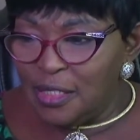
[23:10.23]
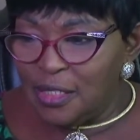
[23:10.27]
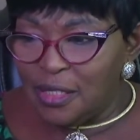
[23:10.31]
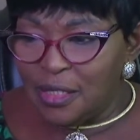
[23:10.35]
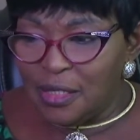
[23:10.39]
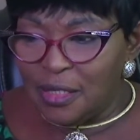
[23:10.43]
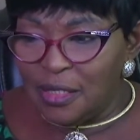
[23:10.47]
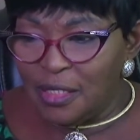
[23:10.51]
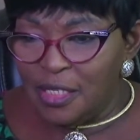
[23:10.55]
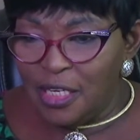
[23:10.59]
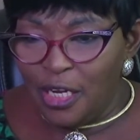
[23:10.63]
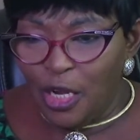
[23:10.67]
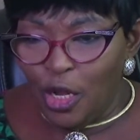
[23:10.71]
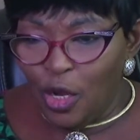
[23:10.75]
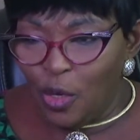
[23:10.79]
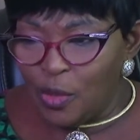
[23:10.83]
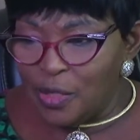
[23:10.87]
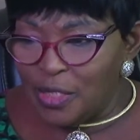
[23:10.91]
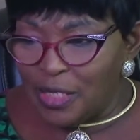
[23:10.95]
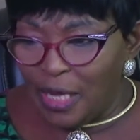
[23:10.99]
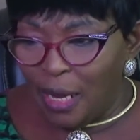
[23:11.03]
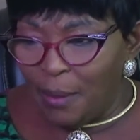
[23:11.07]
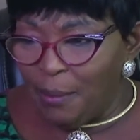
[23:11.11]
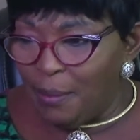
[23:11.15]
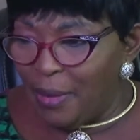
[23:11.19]
She lost
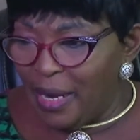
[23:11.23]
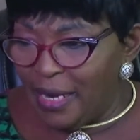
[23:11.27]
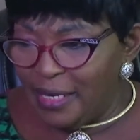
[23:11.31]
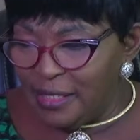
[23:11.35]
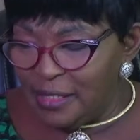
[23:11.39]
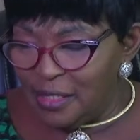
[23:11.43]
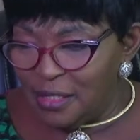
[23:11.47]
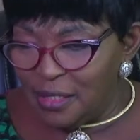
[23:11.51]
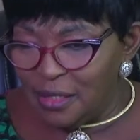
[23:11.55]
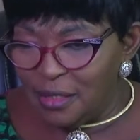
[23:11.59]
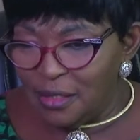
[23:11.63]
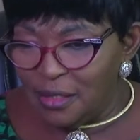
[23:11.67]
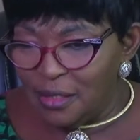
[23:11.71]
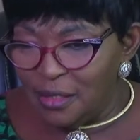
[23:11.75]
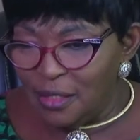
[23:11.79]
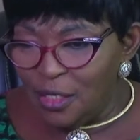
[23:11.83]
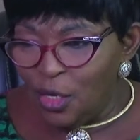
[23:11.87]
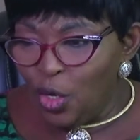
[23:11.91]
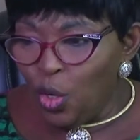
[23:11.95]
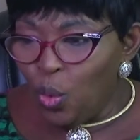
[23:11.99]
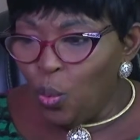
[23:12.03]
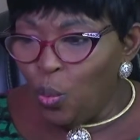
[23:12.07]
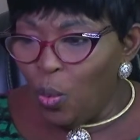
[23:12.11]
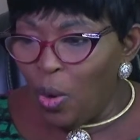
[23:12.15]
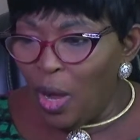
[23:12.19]
her mind.
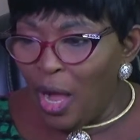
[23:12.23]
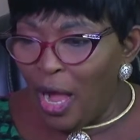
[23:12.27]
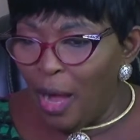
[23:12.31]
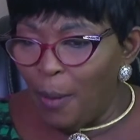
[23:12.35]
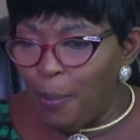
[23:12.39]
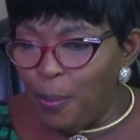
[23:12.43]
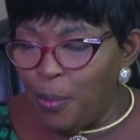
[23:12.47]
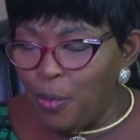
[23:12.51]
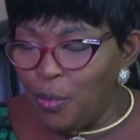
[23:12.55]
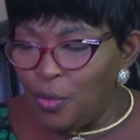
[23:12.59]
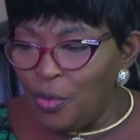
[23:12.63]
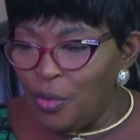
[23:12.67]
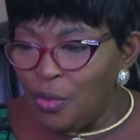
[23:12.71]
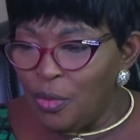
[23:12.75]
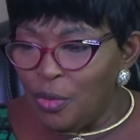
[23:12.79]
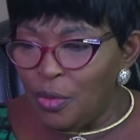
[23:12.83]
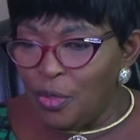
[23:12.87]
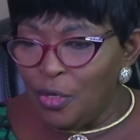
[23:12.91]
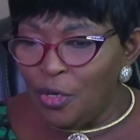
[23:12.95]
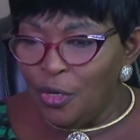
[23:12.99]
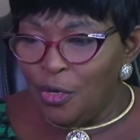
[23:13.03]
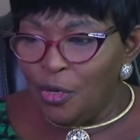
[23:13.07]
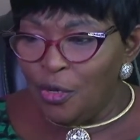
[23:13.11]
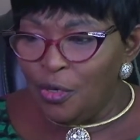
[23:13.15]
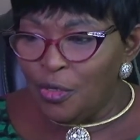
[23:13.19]
What happened?
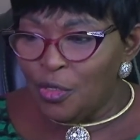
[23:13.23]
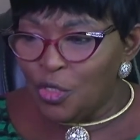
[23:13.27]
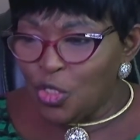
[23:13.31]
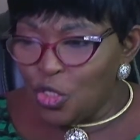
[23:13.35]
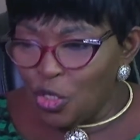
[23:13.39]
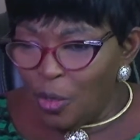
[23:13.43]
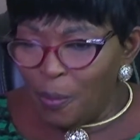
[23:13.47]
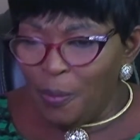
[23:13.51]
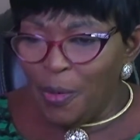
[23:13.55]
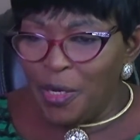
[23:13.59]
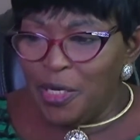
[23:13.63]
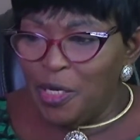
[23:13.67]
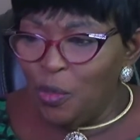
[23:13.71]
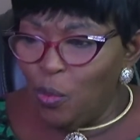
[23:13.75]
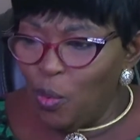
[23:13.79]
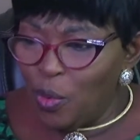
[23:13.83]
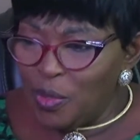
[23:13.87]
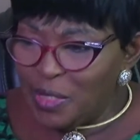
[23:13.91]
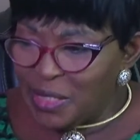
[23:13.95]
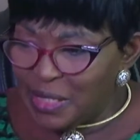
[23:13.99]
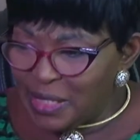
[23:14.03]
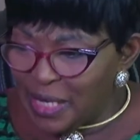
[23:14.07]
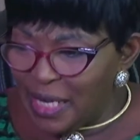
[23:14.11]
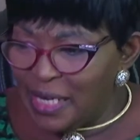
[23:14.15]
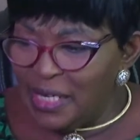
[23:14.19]
Somebody was
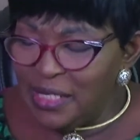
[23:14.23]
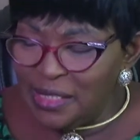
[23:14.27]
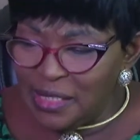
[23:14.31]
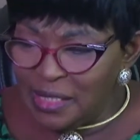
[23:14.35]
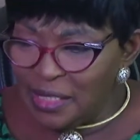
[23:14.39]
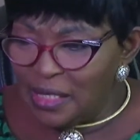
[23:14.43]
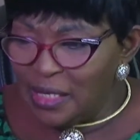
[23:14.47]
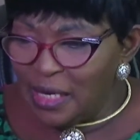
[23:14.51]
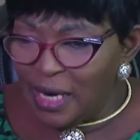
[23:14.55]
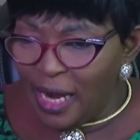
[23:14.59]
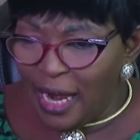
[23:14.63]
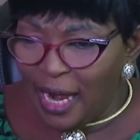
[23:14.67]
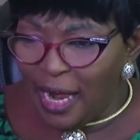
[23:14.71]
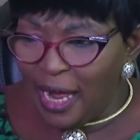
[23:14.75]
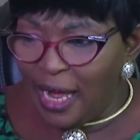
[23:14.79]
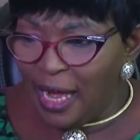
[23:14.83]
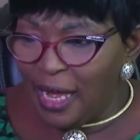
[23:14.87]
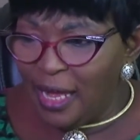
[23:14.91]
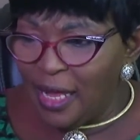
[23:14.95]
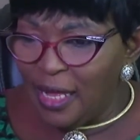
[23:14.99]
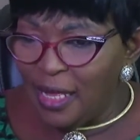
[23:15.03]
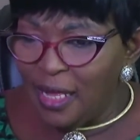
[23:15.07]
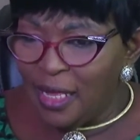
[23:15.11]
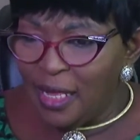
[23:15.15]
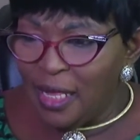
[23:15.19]
telling her
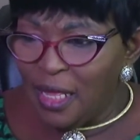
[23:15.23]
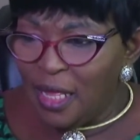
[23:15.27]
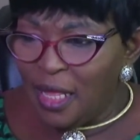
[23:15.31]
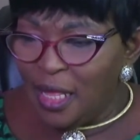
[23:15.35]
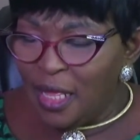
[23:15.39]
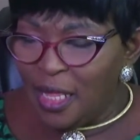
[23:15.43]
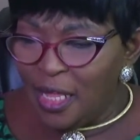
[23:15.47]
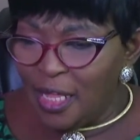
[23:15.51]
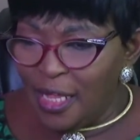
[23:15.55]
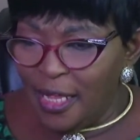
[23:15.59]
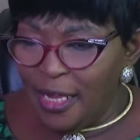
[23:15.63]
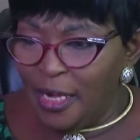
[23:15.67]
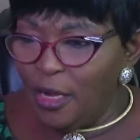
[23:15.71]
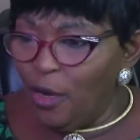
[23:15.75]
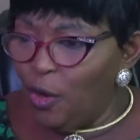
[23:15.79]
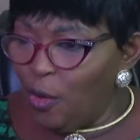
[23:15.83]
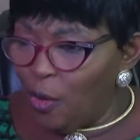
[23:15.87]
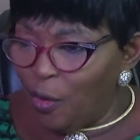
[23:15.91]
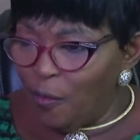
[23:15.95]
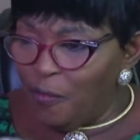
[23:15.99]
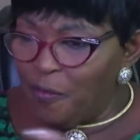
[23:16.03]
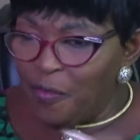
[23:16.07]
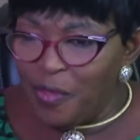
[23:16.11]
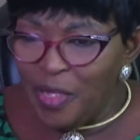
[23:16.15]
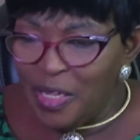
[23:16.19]
a lot of
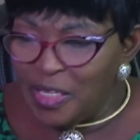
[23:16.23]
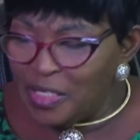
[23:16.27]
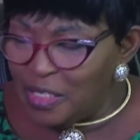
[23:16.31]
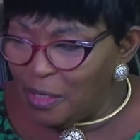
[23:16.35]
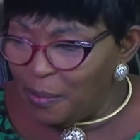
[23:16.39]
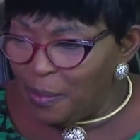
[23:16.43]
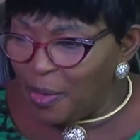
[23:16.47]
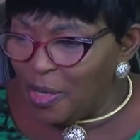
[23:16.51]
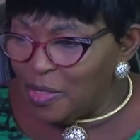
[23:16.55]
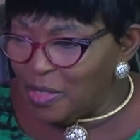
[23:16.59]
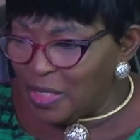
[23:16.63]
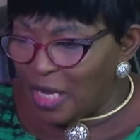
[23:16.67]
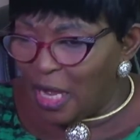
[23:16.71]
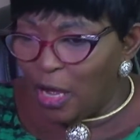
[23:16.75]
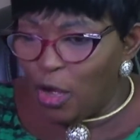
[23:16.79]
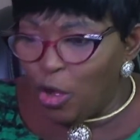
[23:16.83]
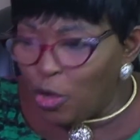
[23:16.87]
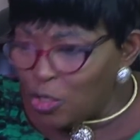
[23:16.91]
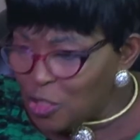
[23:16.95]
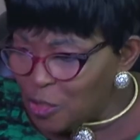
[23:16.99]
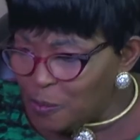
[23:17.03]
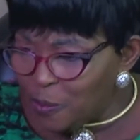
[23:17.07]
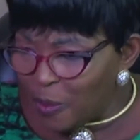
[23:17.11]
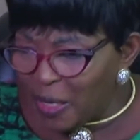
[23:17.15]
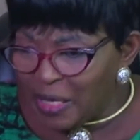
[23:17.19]
things about her
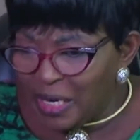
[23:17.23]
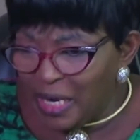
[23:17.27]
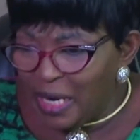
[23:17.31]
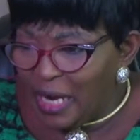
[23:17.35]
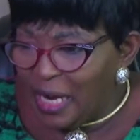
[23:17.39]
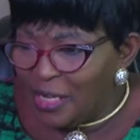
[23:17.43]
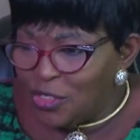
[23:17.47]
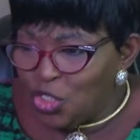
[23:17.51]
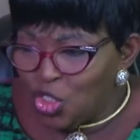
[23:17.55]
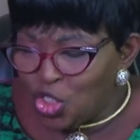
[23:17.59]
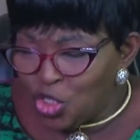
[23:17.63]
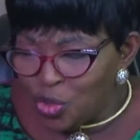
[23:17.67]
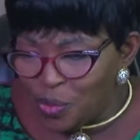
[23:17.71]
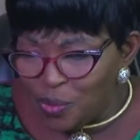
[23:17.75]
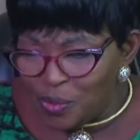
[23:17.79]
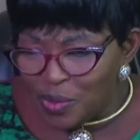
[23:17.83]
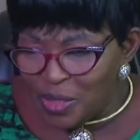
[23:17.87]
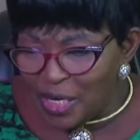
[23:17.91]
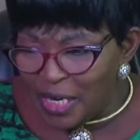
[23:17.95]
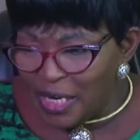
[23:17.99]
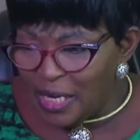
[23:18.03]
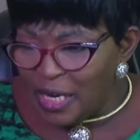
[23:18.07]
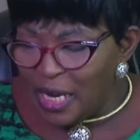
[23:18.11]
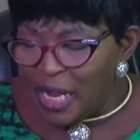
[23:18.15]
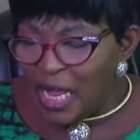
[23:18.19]
husband and her children,
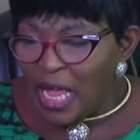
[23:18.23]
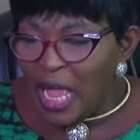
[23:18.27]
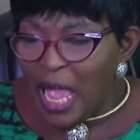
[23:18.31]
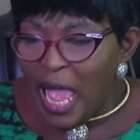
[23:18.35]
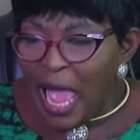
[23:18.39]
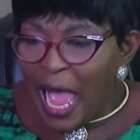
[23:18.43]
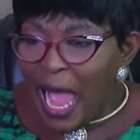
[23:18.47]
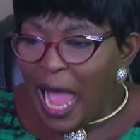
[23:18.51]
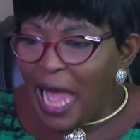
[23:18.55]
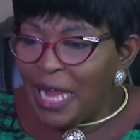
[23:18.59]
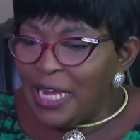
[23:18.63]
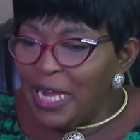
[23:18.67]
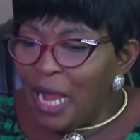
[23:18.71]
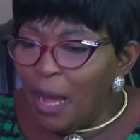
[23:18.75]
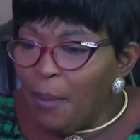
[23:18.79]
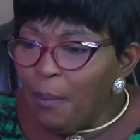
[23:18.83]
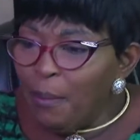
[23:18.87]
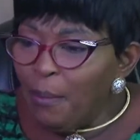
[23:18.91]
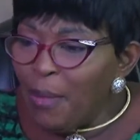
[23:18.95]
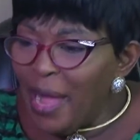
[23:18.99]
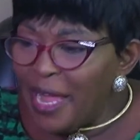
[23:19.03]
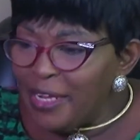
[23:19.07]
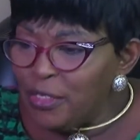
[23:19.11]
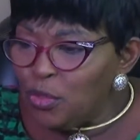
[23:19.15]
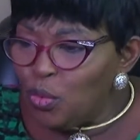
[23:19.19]
and her
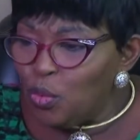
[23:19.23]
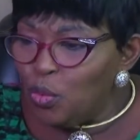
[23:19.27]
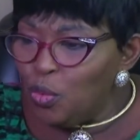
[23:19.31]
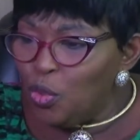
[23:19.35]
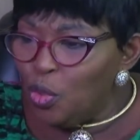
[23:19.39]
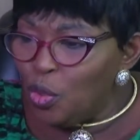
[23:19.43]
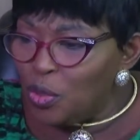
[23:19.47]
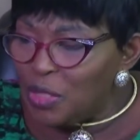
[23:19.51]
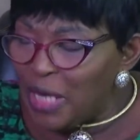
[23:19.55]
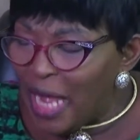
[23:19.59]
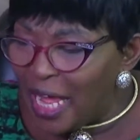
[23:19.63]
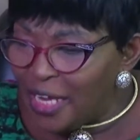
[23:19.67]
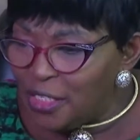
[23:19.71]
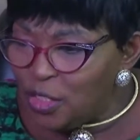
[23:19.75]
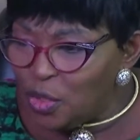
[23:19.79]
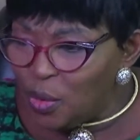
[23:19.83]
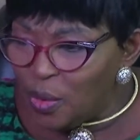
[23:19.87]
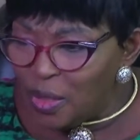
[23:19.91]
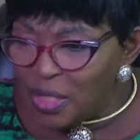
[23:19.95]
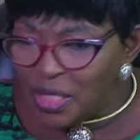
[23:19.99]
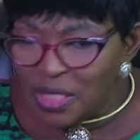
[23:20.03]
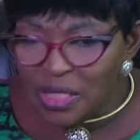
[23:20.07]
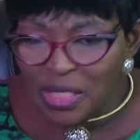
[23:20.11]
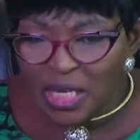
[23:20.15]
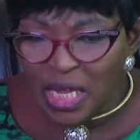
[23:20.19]
mind could not handle
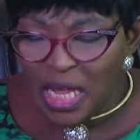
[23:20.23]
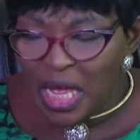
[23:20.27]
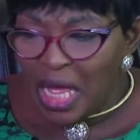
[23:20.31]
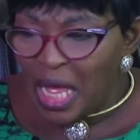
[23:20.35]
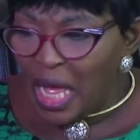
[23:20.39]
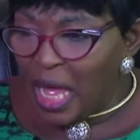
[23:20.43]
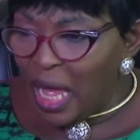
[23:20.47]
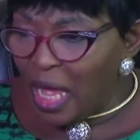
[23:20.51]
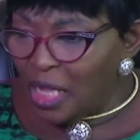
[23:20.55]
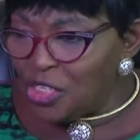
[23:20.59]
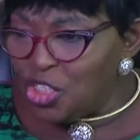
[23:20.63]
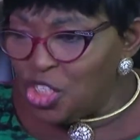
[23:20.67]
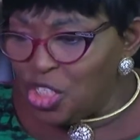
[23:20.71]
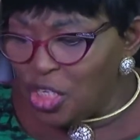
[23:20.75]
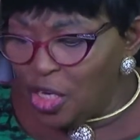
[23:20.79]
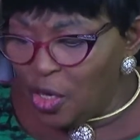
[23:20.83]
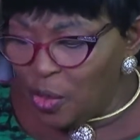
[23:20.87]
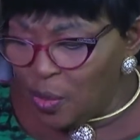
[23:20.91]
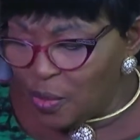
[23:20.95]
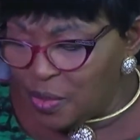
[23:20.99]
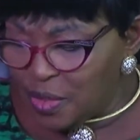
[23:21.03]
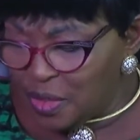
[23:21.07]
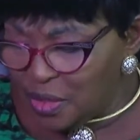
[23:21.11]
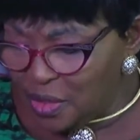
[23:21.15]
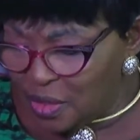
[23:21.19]
it, and she lost
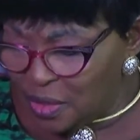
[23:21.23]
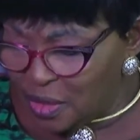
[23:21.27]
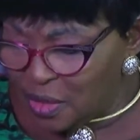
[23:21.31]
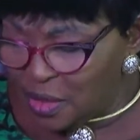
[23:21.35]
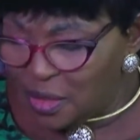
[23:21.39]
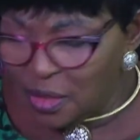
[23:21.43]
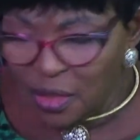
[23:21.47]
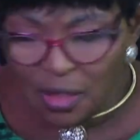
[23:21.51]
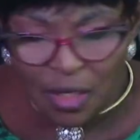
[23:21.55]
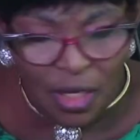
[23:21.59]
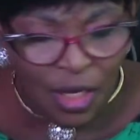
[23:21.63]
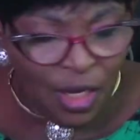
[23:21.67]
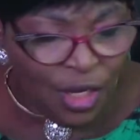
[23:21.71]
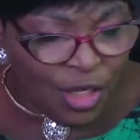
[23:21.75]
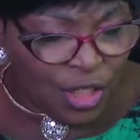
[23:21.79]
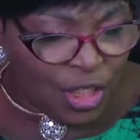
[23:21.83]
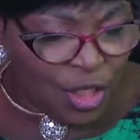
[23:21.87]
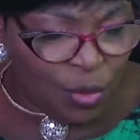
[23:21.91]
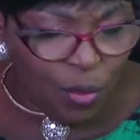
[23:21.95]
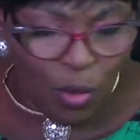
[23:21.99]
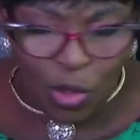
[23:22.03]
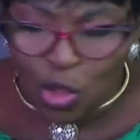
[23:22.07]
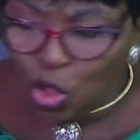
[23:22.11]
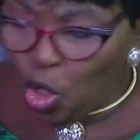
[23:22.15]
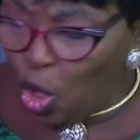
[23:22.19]
it. She
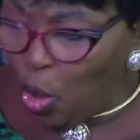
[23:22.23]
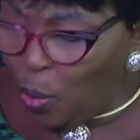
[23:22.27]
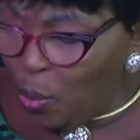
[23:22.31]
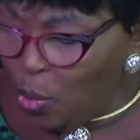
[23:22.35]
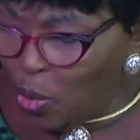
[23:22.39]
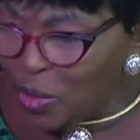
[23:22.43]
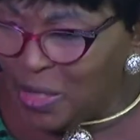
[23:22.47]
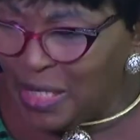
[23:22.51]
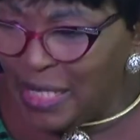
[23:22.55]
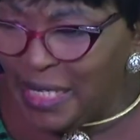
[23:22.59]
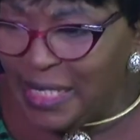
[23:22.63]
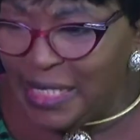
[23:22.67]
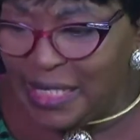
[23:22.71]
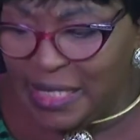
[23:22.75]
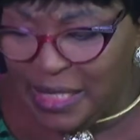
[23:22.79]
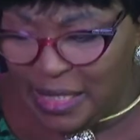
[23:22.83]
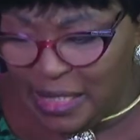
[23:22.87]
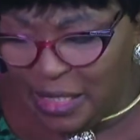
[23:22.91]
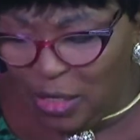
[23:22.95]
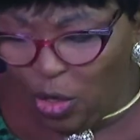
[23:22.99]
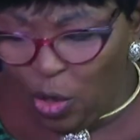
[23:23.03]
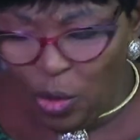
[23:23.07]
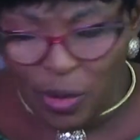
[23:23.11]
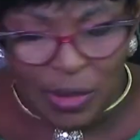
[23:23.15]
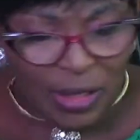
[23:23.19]
was almost eating
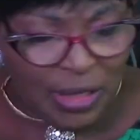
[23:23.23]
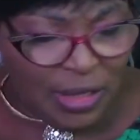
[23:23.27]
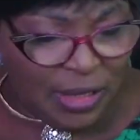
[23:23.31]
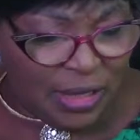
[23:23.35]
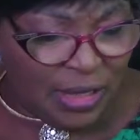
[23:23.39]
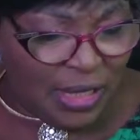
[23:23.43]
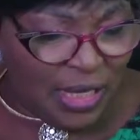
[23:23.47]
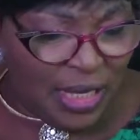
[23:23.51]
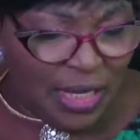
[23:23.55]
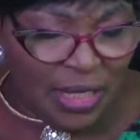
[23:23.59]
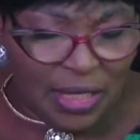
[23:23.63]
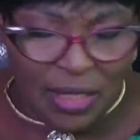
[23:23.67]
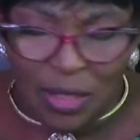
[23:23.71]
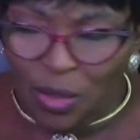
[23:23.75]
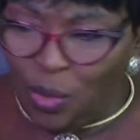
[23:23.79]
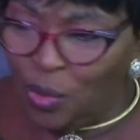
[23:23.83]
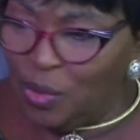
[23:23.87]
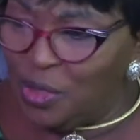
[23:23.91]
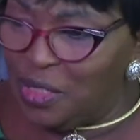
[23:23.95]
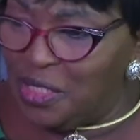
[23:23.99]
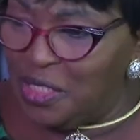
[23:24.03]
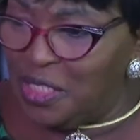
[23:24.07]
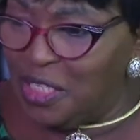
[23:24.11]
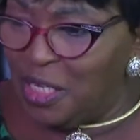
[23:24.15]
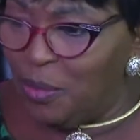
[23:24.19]
all the things on
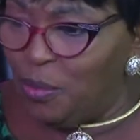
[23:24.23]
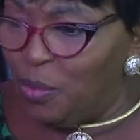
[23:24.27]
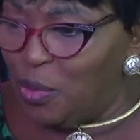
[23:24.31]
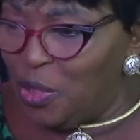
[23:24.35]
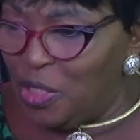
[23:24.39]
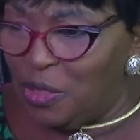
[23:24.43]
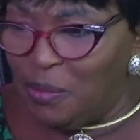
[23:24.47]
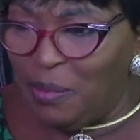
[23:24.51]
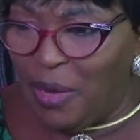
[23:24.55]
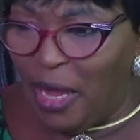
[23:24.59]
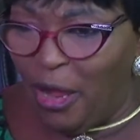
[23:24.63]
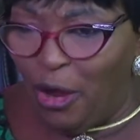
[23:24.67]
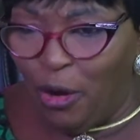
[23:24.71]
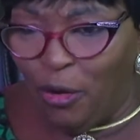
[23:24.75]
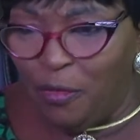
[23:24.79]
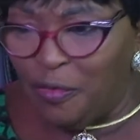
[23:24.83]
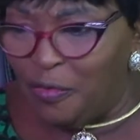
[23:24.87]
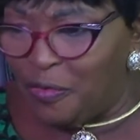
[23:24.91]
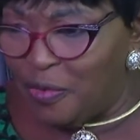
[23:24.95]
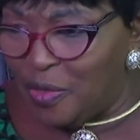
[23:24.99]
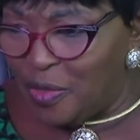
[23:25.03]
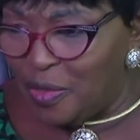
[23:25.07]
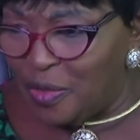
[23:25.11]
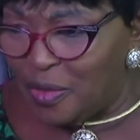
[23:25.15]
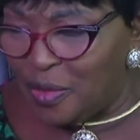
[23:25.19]
the table in my
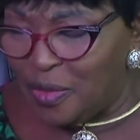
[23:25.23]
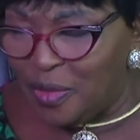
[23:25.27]
office.